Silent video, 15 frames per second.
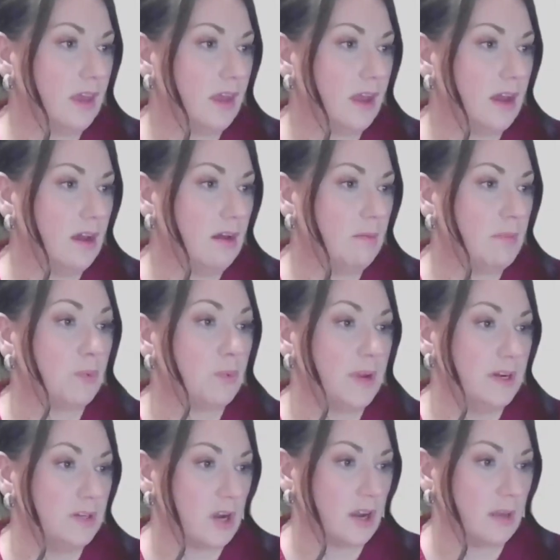um a
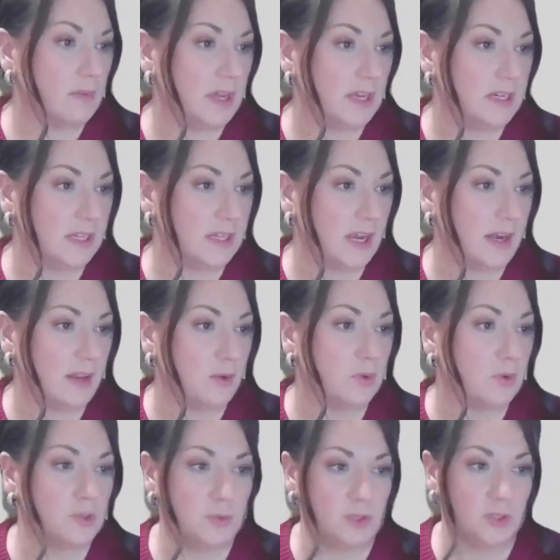written document indicating
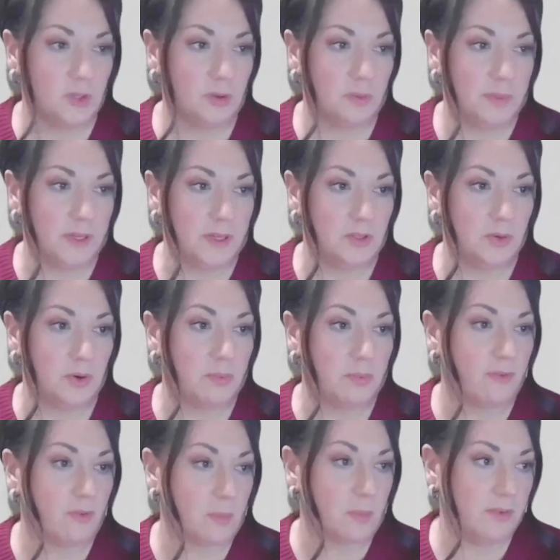which musical piece you are
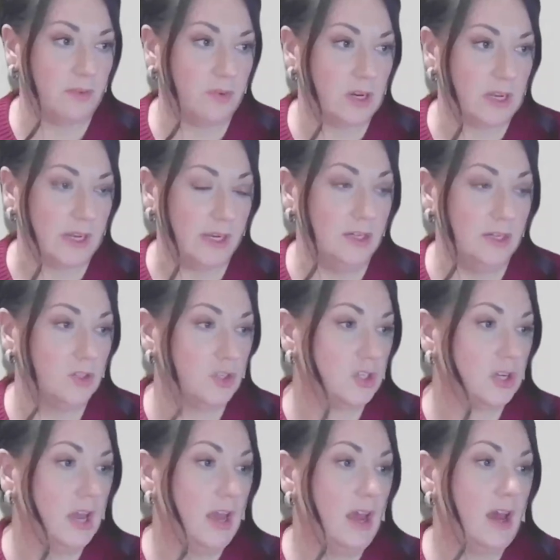performing for each,
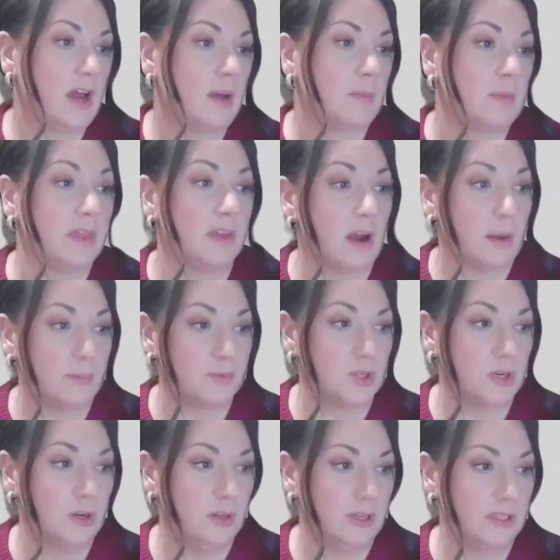um, and then
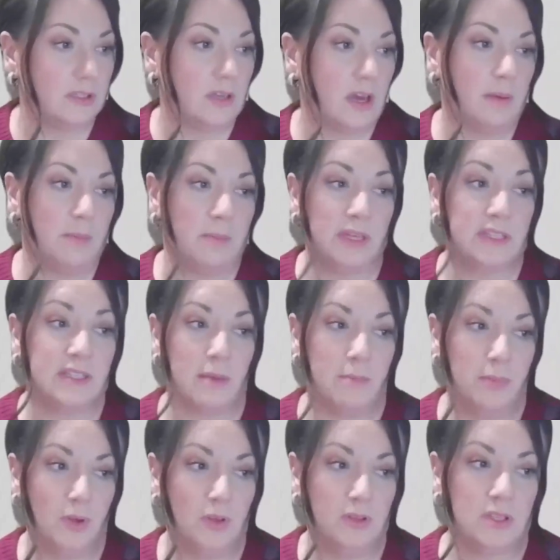optional is um,
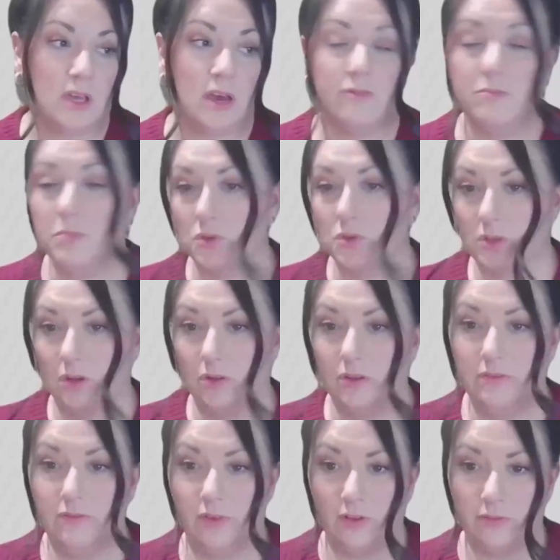examples of musical
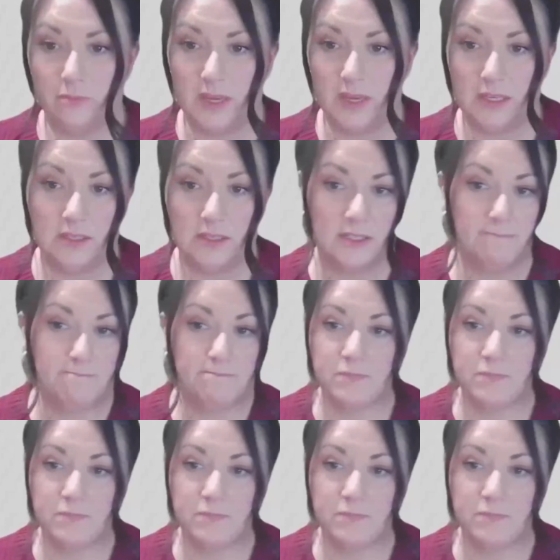involvement.